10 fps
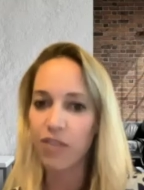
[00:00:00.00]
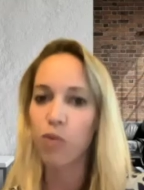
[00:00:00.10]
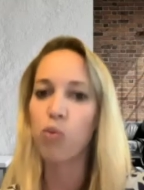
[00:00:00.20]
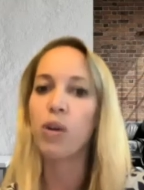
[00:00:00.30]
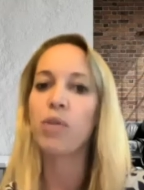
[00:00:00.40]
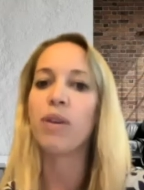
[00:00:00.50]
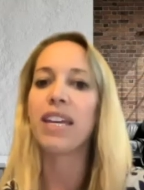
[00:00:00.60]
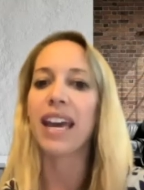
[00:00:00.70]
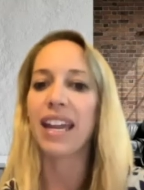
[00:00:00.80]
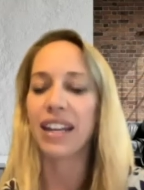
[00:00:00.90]
of when
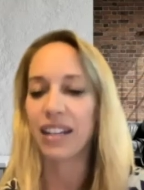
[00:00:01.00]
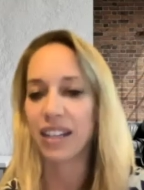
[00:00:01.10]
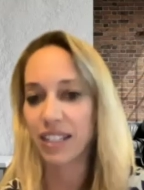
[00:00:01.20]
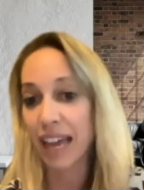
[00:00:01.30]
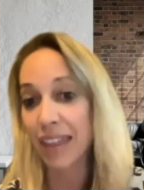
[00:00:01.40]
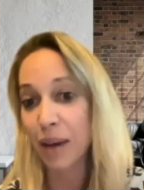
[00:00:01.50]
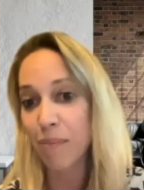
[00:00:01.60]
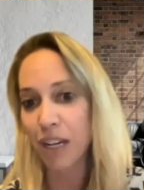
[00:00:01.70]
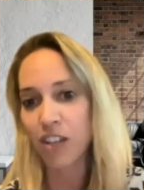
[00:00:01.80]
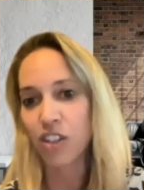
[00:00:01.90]
we can send
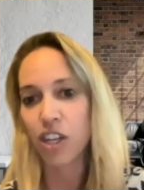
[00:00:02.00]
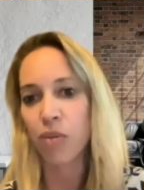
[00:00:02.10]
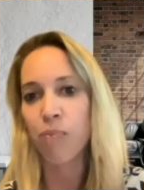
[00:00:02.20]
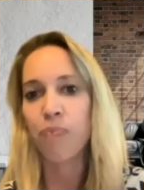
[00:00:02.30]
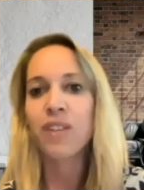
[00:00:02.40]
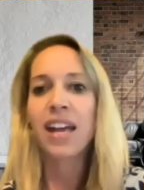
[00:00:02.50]
that money to you.